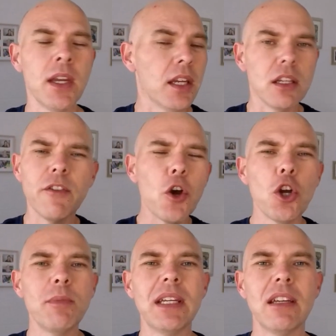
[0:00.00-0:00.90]
You've
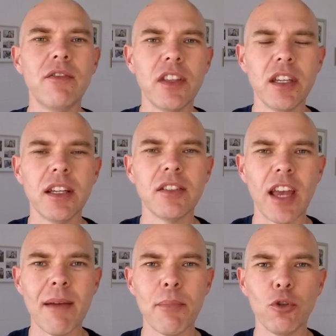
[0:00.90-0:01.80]
heard me give the
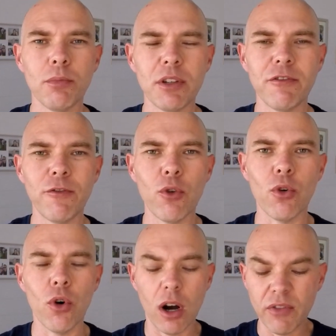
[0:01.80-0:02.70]
example
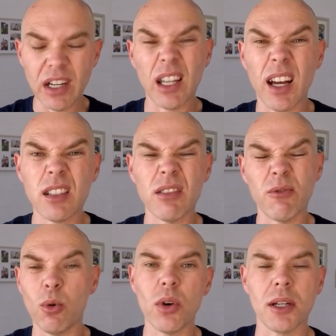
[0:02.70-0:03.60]
before of a glass of
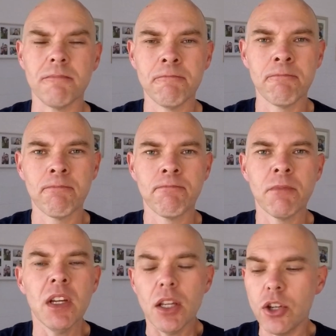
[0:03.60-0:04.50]
water.
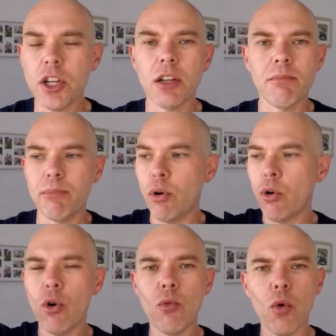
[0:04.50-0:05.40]
You can
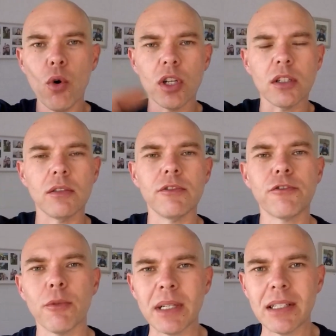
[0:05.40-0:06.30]
pour water
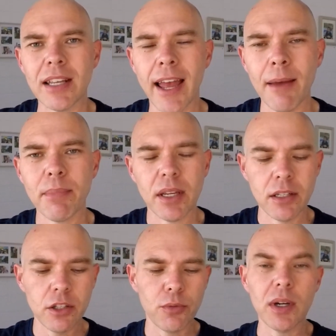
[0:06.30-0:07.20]
from a tap
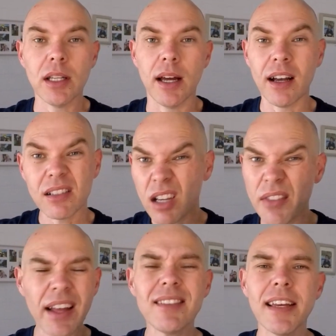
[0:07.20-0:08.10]
into a glass, and
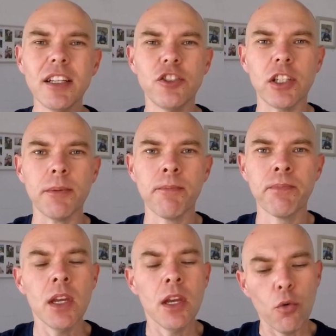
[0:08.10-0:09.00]
that's energy.
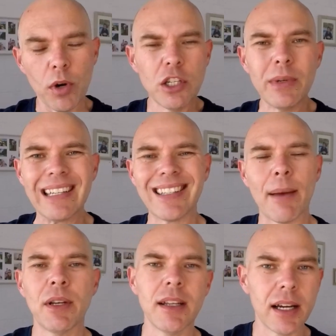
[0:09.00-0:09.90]
When you
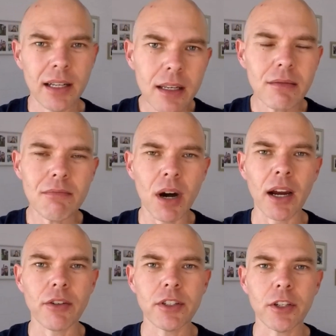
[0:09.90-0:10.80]
examine it under a
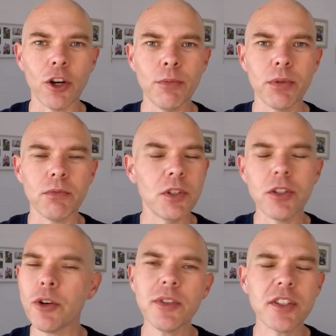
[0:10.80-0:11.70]
microscope, you
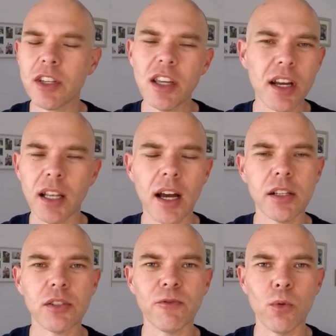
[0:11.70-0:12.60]
don't see a
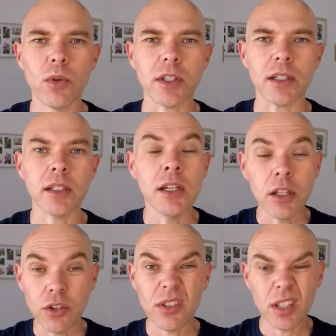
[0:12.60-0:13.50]
glass of water
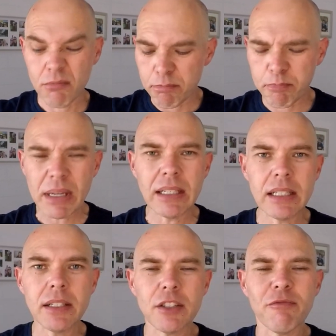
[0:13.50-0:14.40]
you see
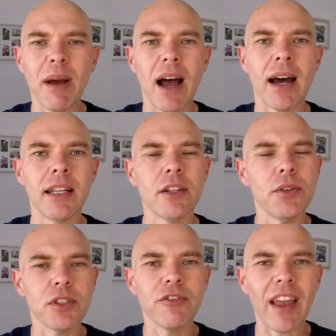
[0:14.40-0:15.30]
billions of
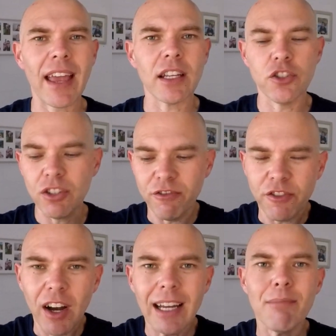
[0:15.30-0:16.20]
particles of energy
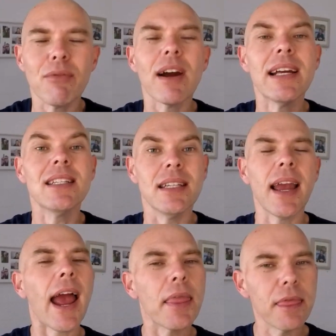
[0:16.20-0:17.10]
vibrating,
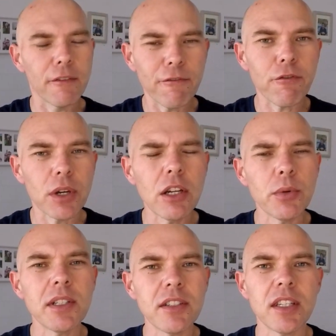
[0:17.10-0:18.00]
and the
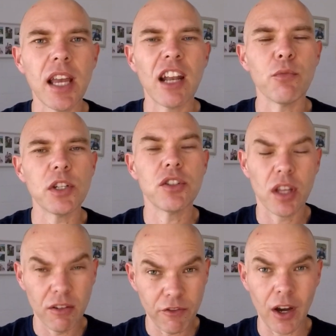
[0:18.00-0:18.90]
frequency at which
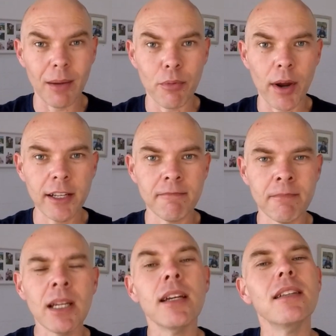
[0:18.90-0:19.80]
they vibrate
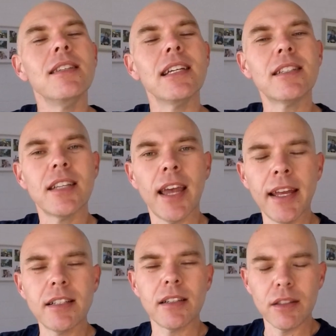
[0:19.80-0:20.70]

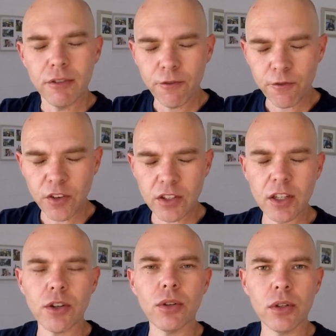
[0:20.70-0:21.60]
dictates the
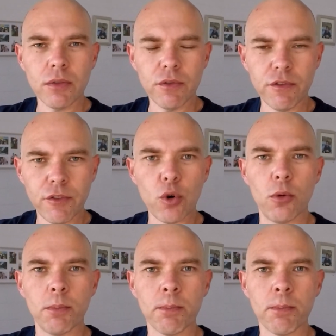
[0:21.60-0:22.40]
physical form.